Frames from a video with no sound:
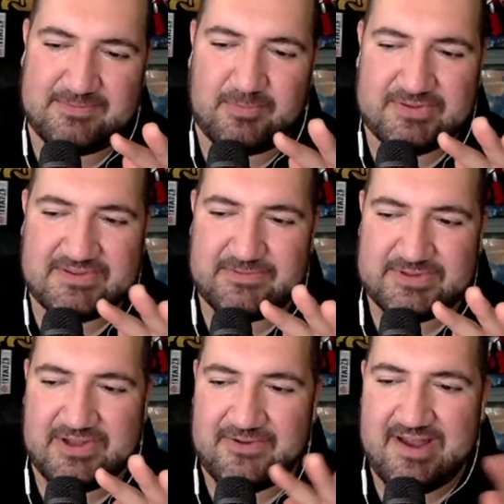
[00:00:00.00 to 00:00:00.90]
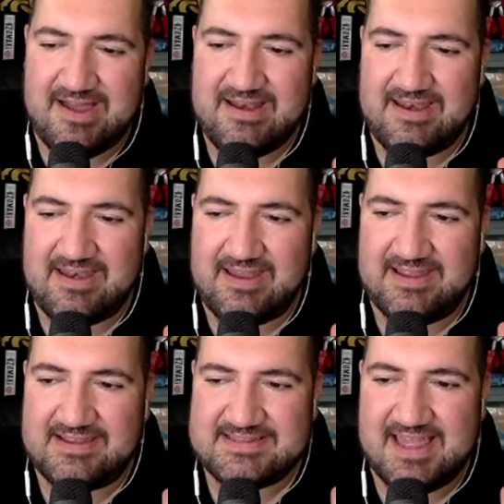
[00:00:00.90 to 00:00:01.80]
what's going on
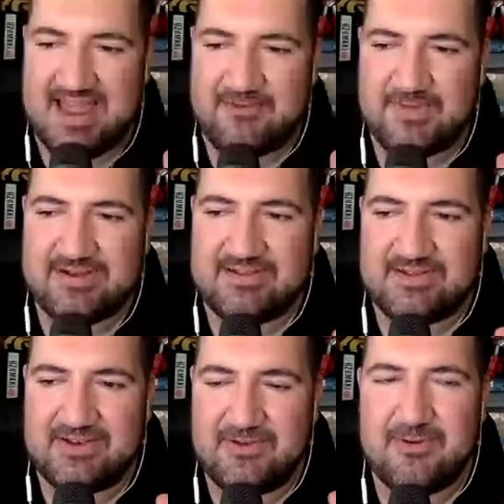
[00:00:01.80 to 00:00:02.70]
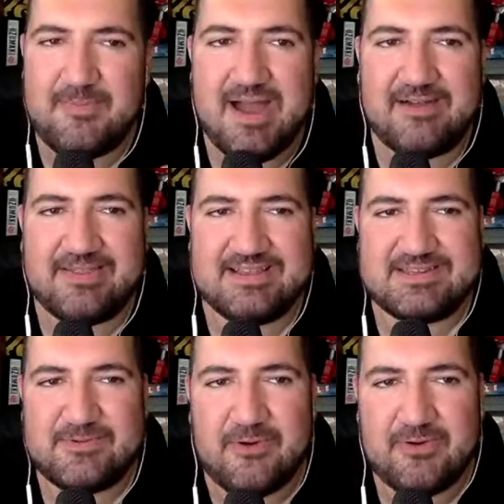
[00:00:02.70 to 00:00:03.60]
is that Riddle knew about
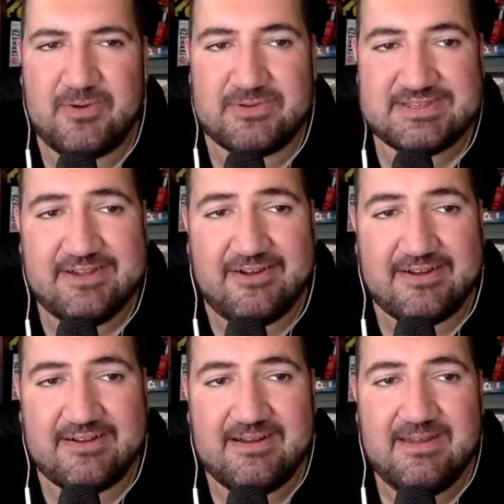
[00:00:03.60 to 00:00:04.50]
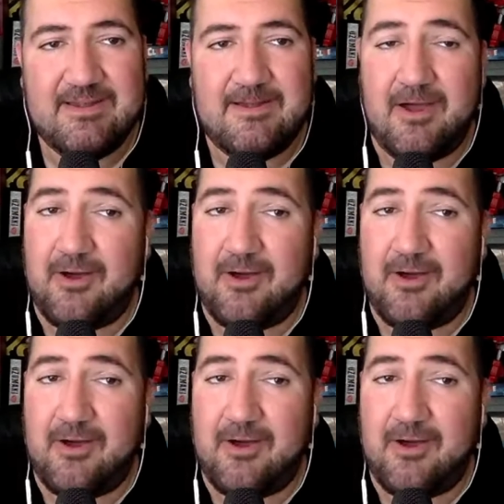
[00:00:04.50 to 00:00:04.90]
this quote unquote stalker